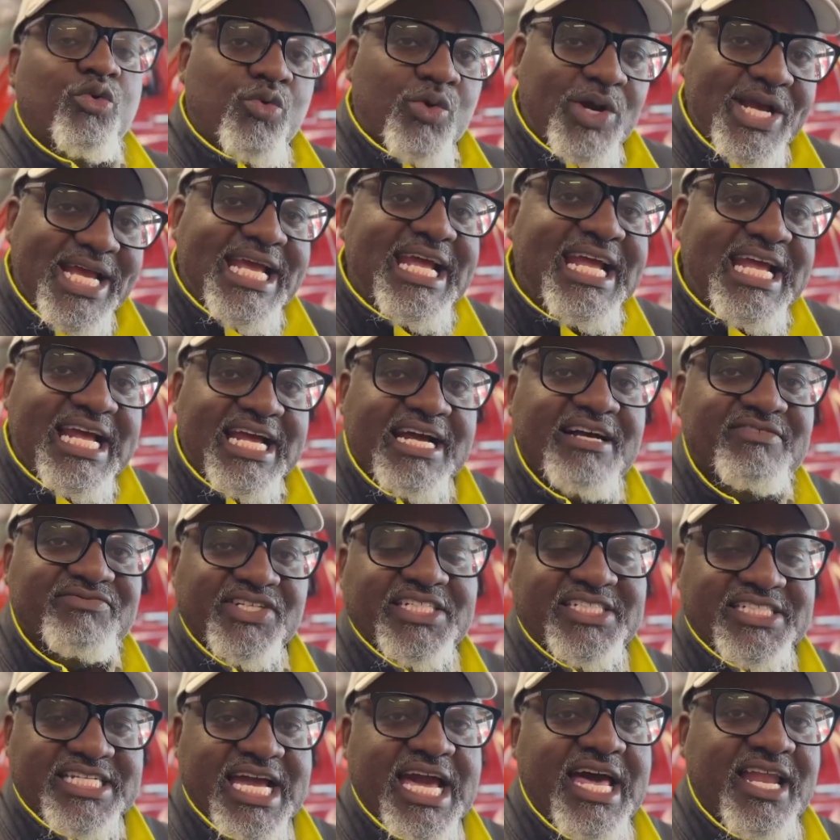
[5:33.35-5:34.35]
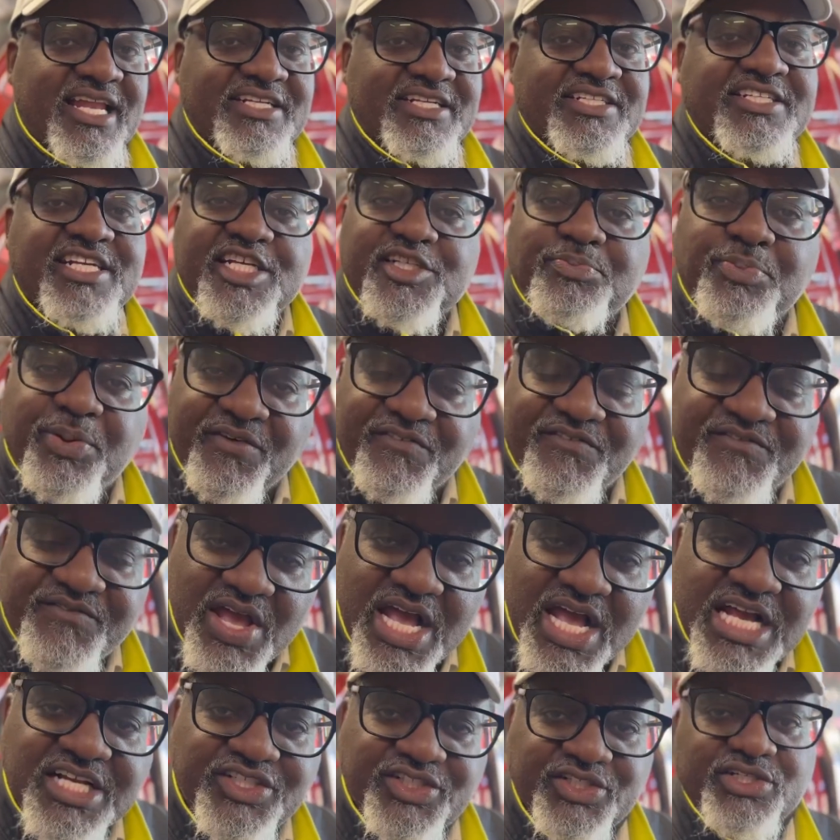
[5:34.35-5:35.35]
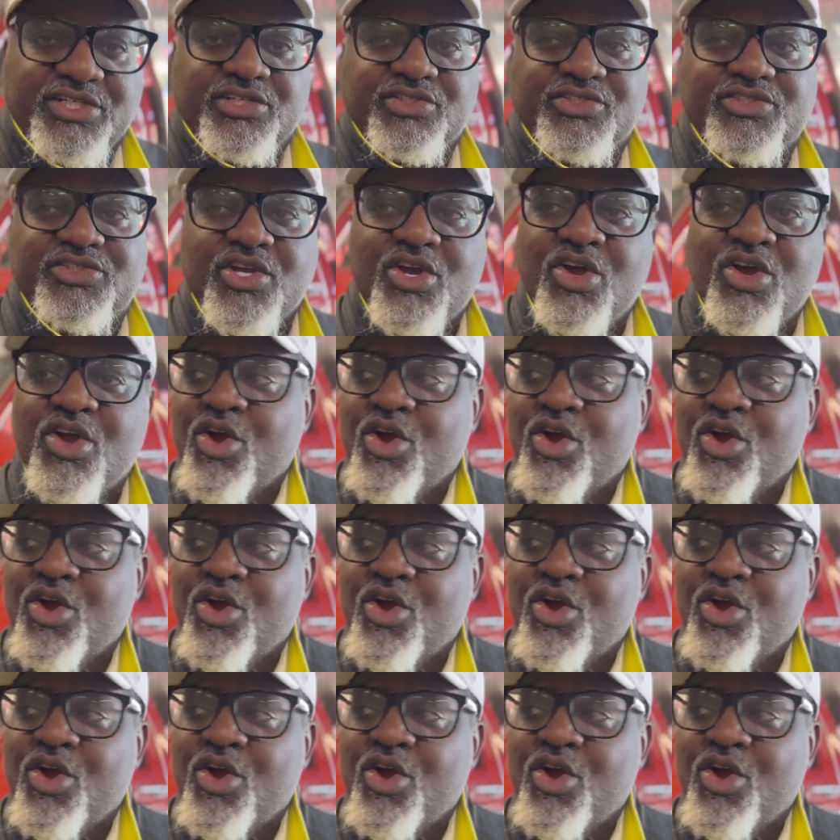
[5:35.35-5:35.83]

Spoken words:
we have the challenge as professionals.